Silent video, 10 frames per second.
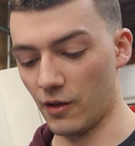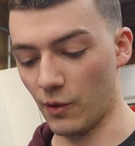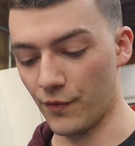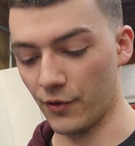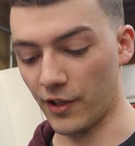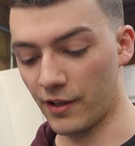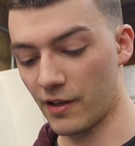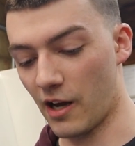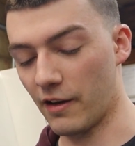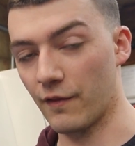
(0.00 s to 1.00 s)
hopefully,
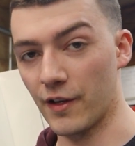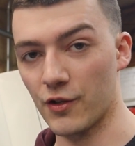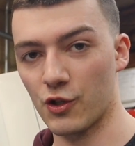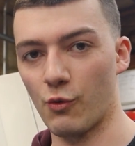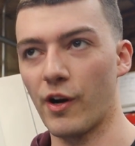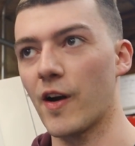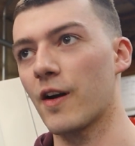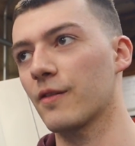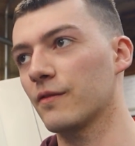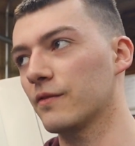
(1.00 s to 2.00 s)
I'll have a square